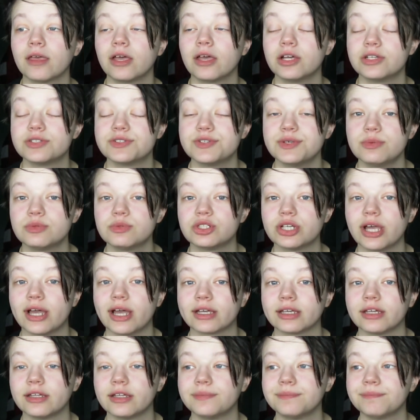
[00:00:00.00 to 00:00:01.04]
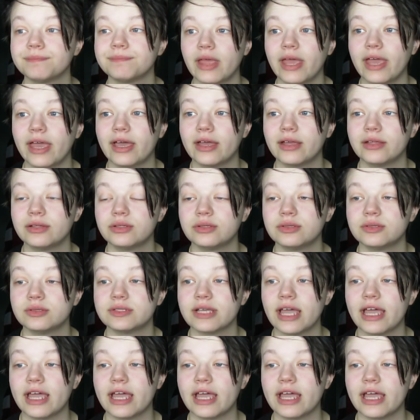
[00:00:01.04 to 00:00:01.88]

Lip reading: a suit jacket, and